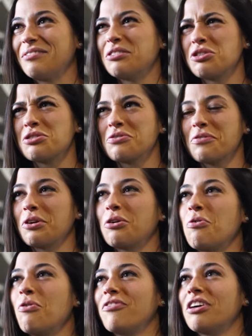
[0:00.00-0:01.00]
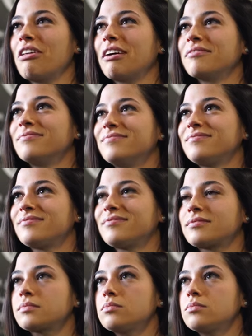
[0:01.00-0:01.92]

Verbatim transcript: which is a really cool feeling. It's pretty cool.